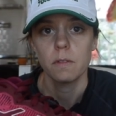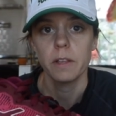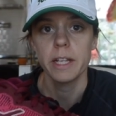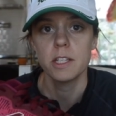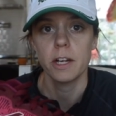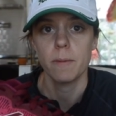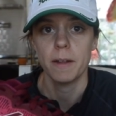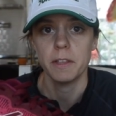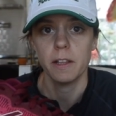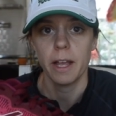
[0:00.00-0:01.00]
Let's talk
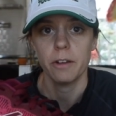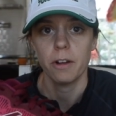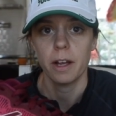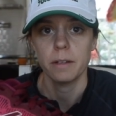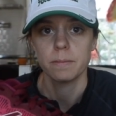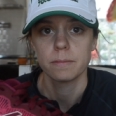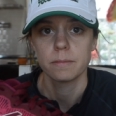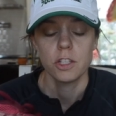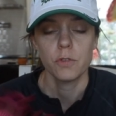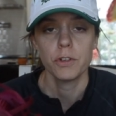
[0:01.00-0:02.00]
about the glide ride.
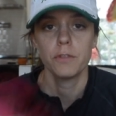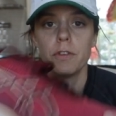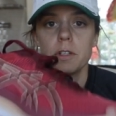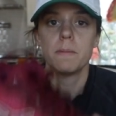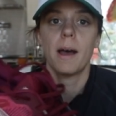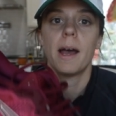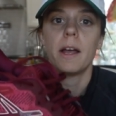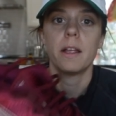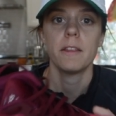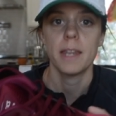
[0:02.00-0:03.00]
So for the first
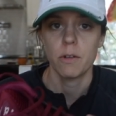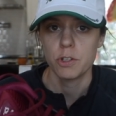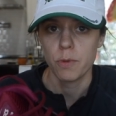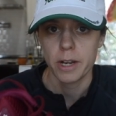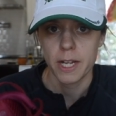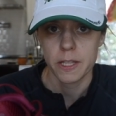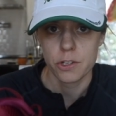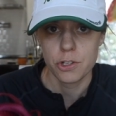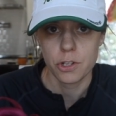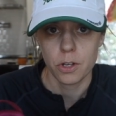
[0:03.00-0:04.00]
mile that I was running in the
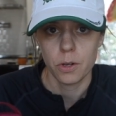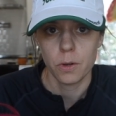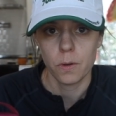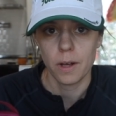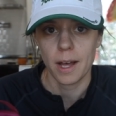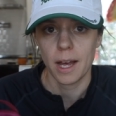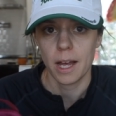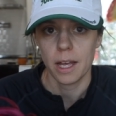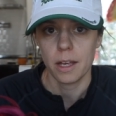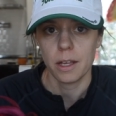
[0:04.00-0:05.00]
shoe,
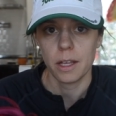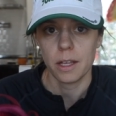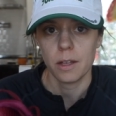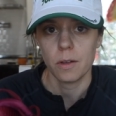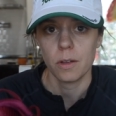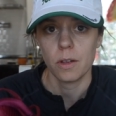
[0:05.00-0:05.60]
I